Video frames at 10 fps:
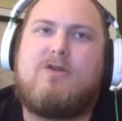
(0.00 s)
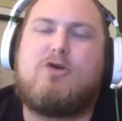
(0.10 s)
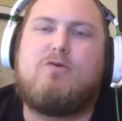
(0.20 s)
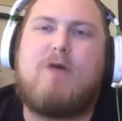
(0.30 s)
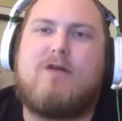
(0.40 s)

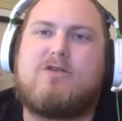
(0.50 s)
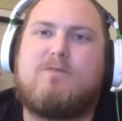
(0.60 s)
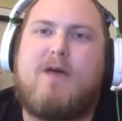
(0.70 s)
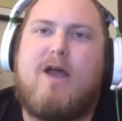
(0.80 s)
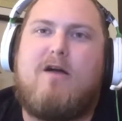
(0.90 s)
two ounces
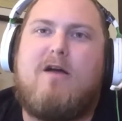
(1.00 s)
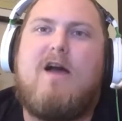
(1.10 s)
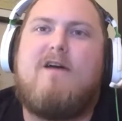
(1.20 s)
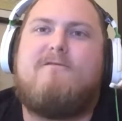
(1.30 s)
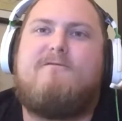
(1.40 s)
of pear,
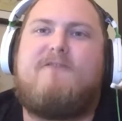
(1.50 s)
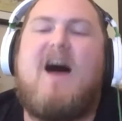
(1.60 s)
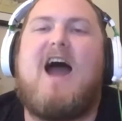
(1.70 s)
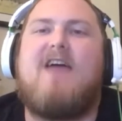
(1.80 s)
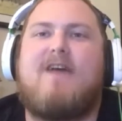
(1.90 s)

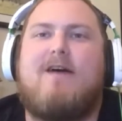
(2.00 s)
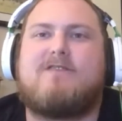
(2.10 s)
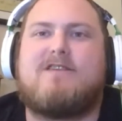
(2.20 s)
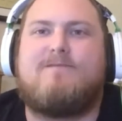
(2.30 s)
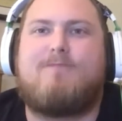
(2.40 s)
five
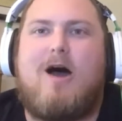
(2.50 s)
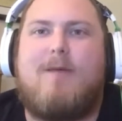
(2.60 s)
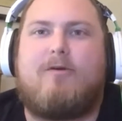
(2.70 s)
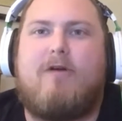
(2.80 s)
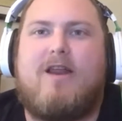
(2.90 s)
ounces of
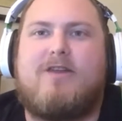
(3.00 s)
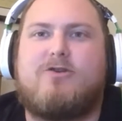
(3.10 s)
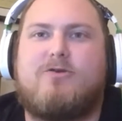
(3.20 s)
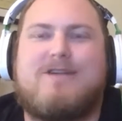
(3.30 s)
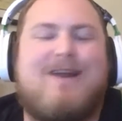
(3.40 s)
pomegranate juice.